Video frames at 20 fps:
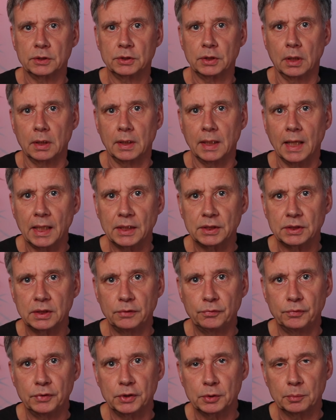are nicely
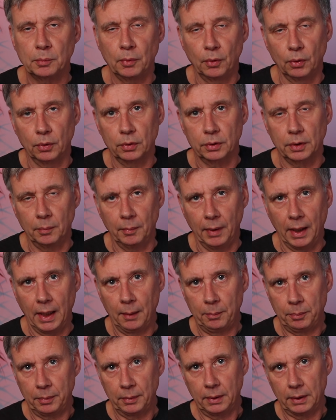visible on the
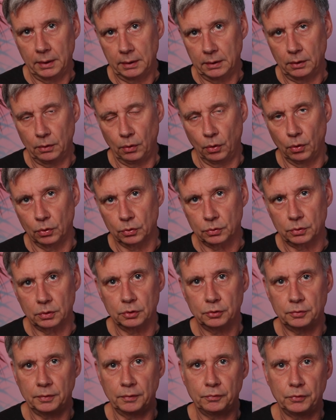map. The old
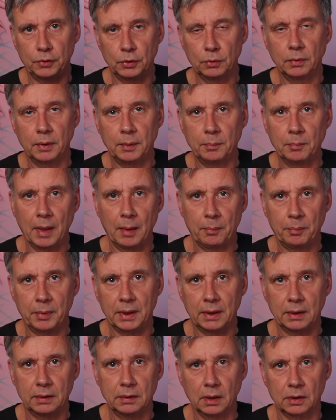SwiftUI
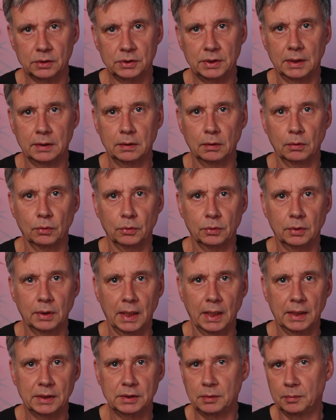mapping does that a lot
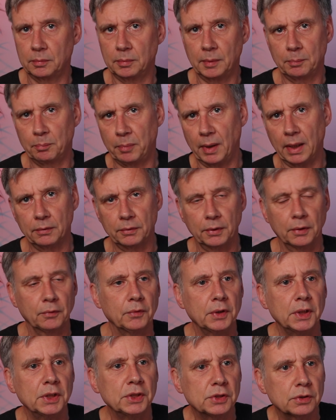nicer by bounding
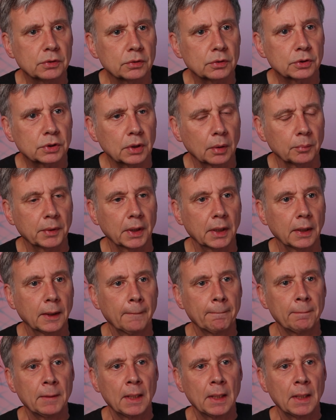region or something.